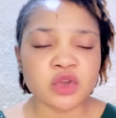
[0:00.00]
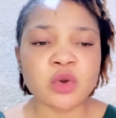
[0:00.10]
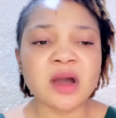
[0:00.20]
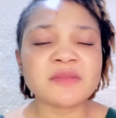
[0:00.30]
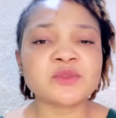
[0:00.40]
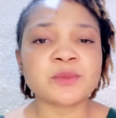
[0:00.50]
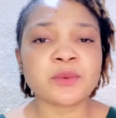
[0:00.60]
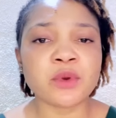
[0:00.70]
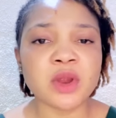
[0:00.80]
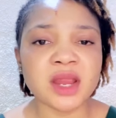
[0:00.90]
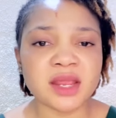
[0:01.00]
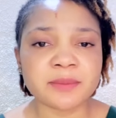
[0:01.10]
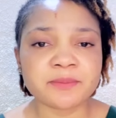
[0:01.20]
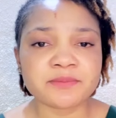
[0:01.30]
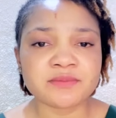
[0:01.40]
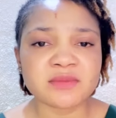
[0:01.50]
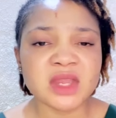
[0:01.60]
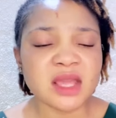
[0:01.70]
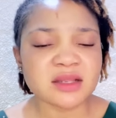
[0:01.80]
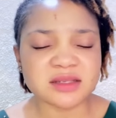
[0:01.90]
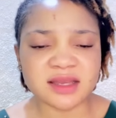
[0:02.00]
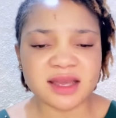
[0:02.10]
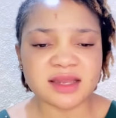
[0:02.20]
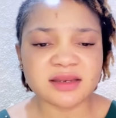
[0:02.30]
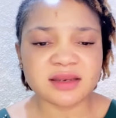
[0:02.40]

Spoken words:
You have to pray that